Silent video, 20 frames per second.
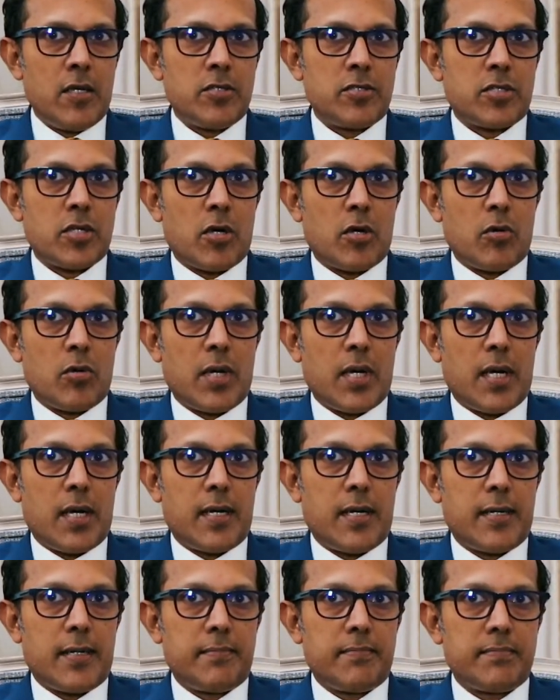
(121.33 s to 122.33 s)

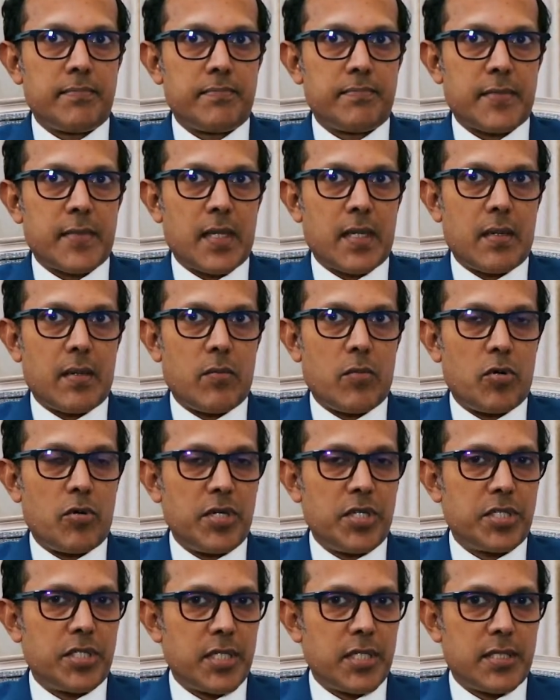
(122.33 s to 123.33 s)
So
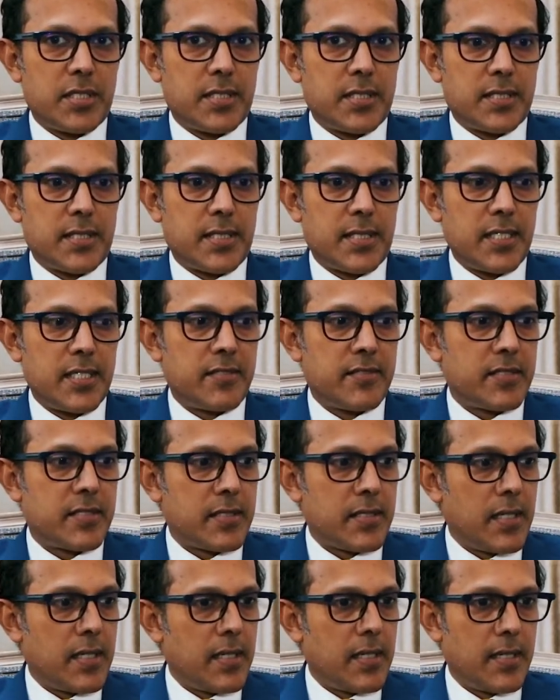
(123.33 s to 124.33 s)
Mauritius
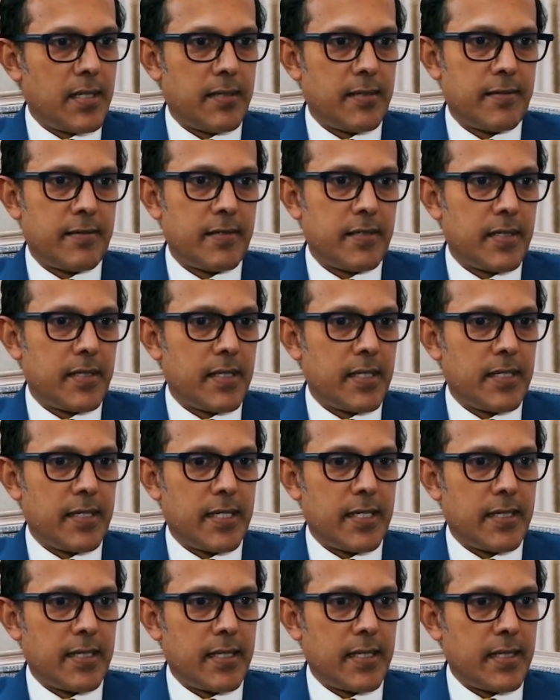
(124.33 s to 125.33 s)
is
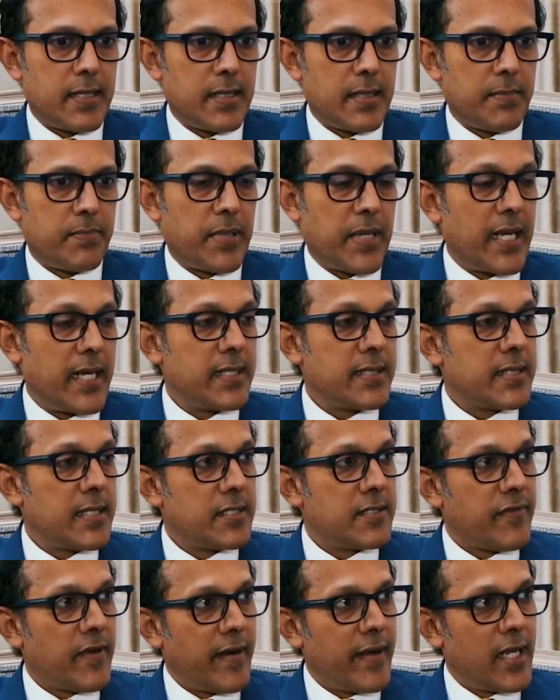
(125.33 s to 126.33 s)
a place
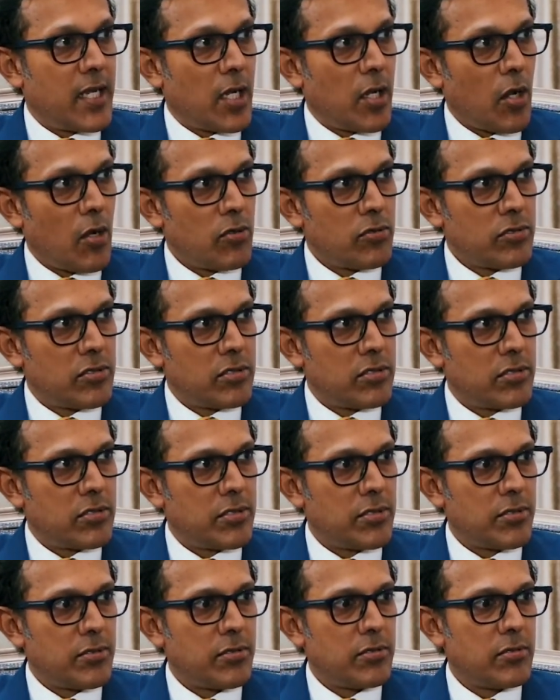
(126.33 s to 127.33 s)
that's very close
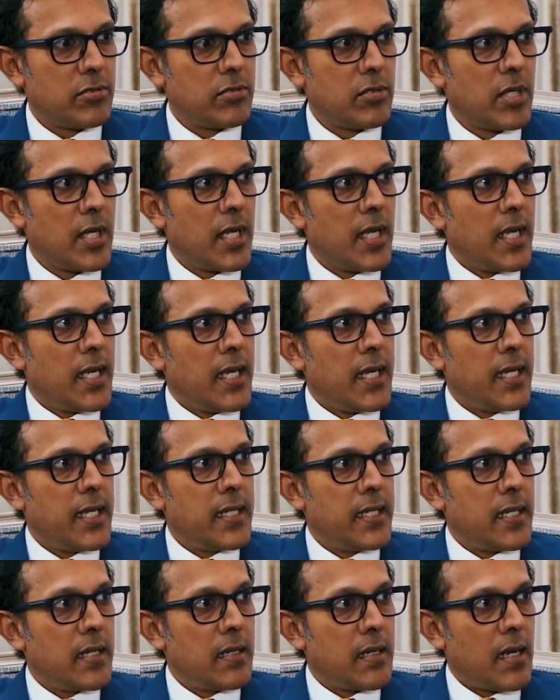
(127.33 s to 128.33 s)
to
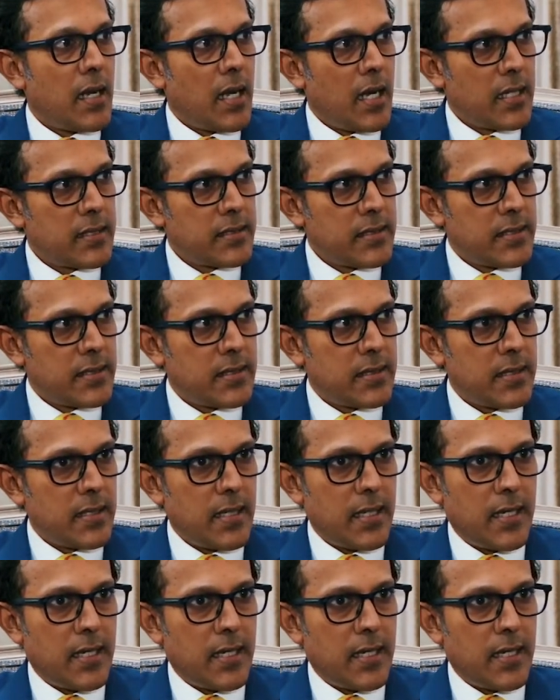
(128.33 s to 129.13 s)
Indian hearts.